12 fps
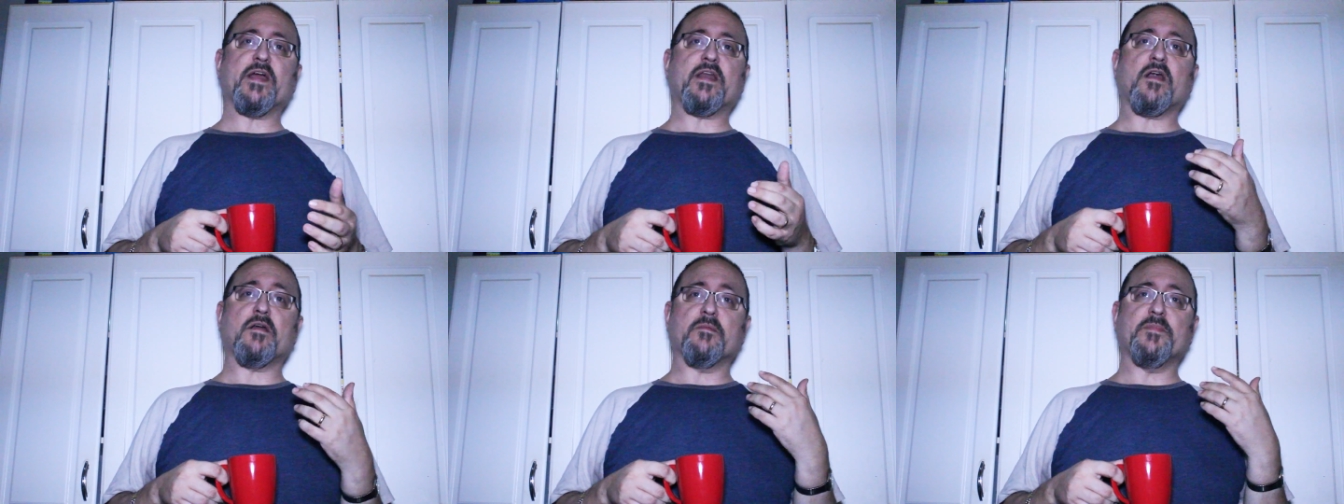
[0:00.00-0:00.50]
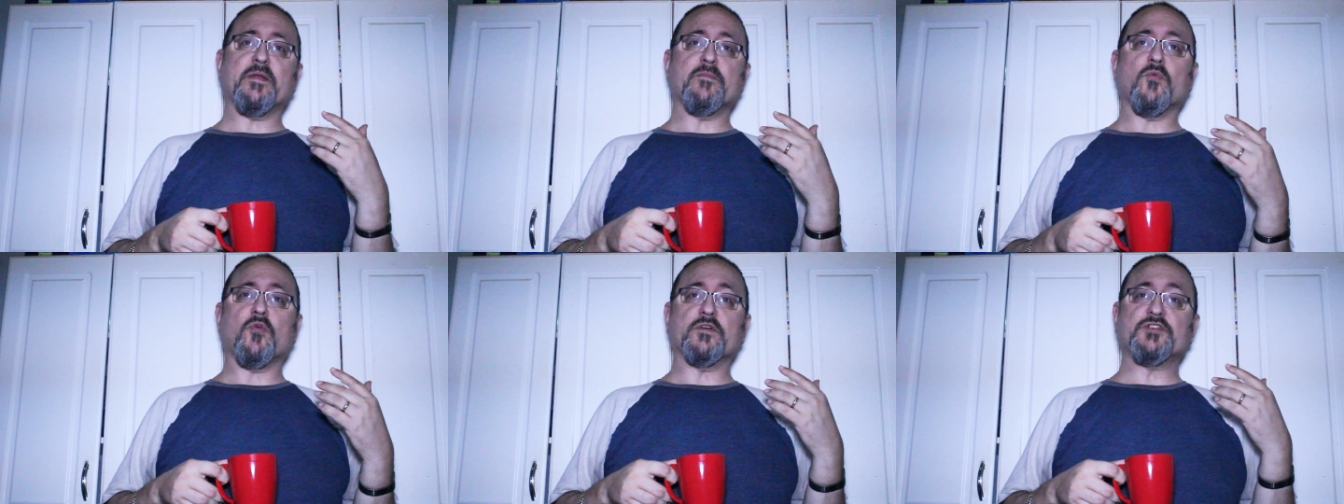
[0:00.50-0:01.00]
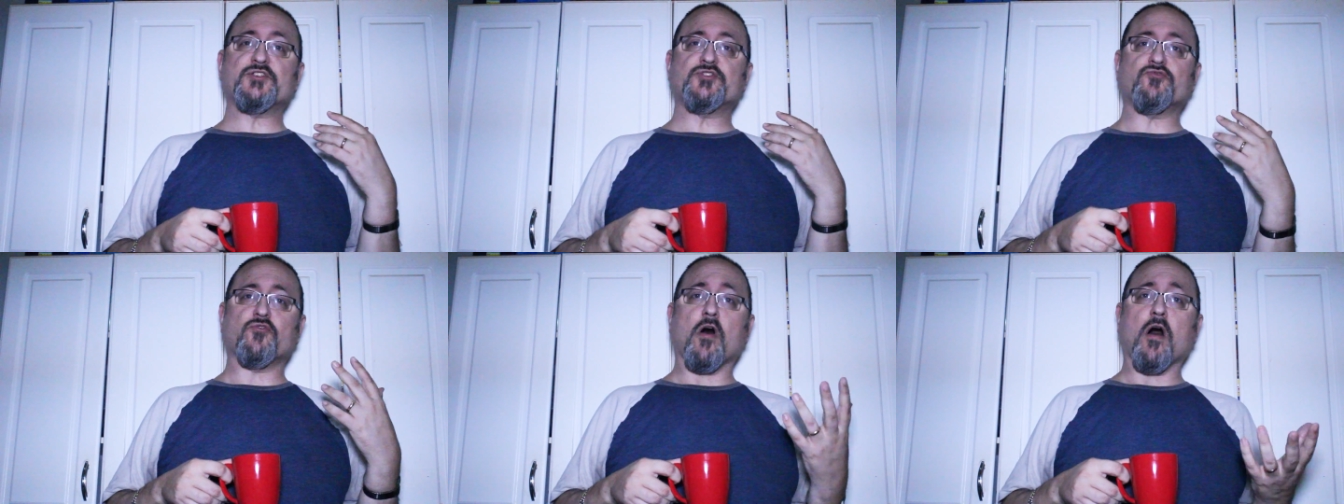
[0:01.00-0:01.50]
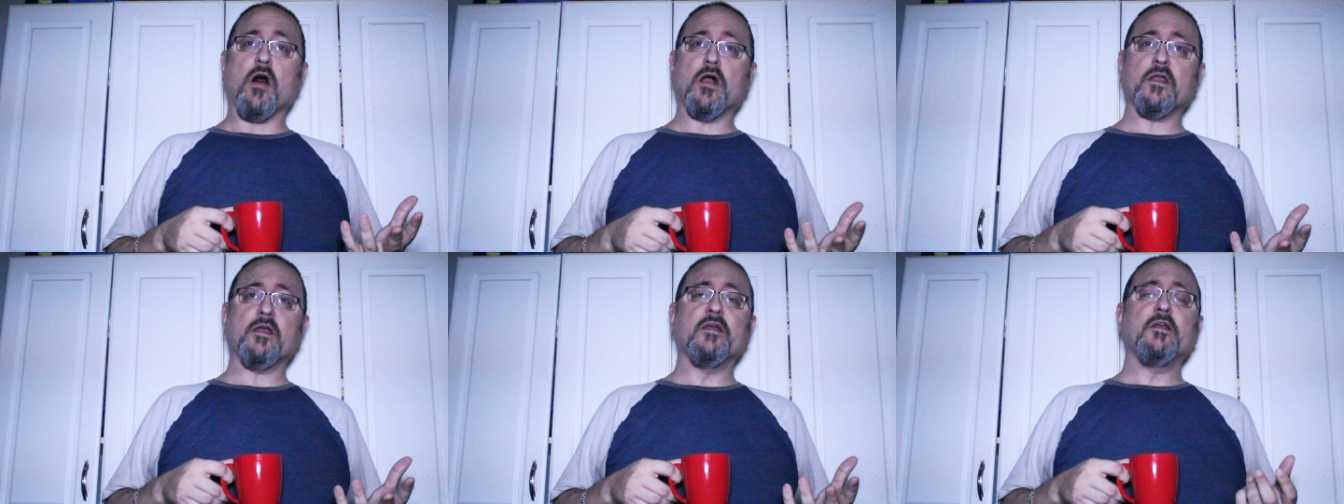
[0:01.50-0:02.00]
that are a bit more
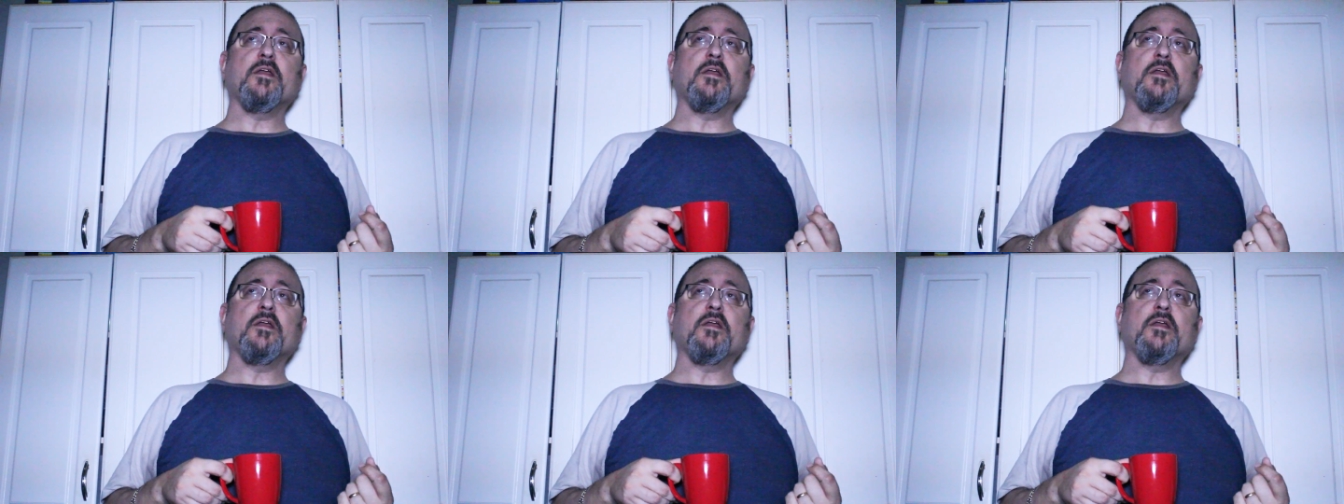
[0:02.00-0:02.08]
strong.